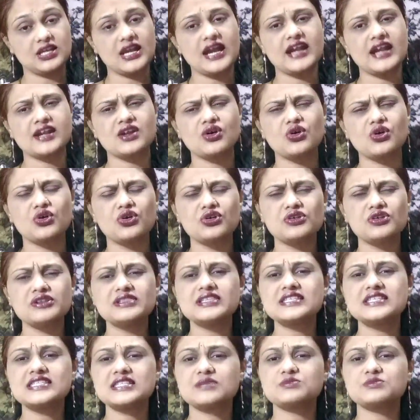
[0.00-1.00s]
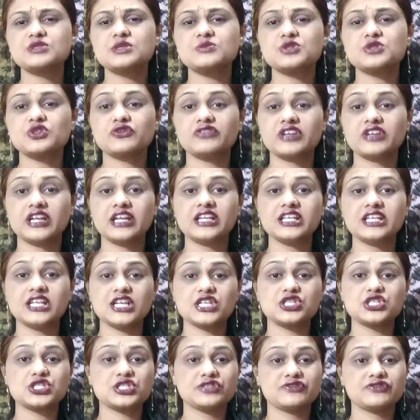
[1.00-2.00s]
and all the symptoms of
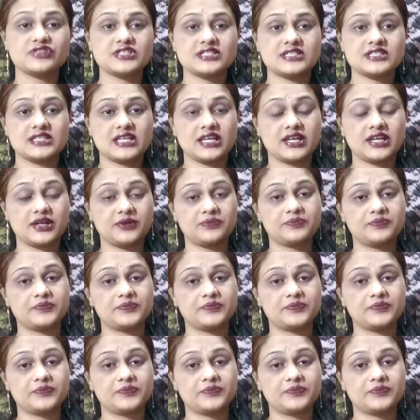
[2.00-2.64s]
ADHD was there.